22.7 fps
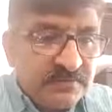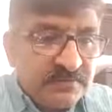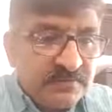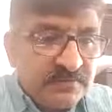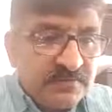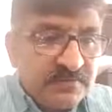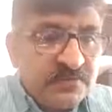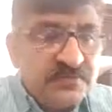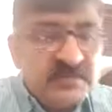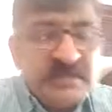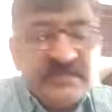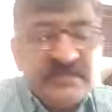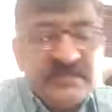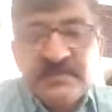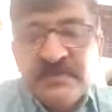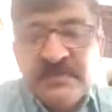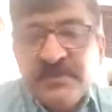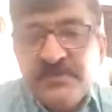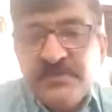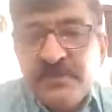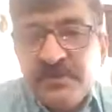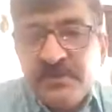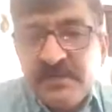usually has a
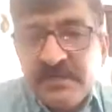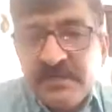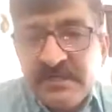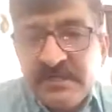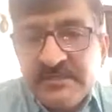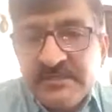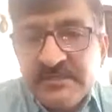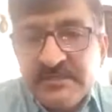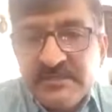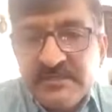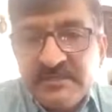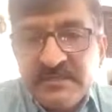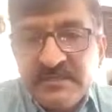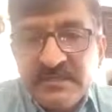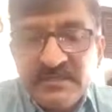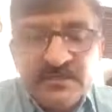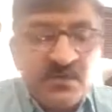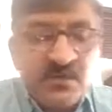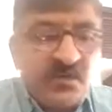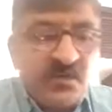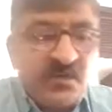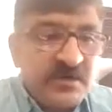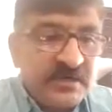communication in
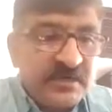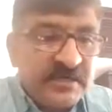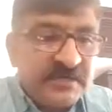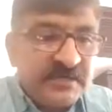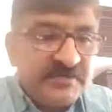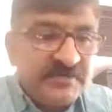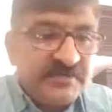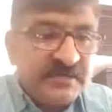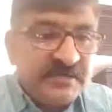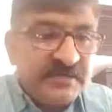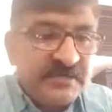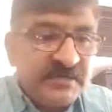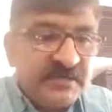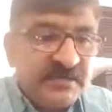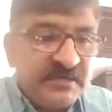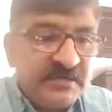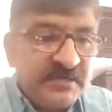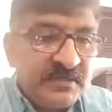the oral cavity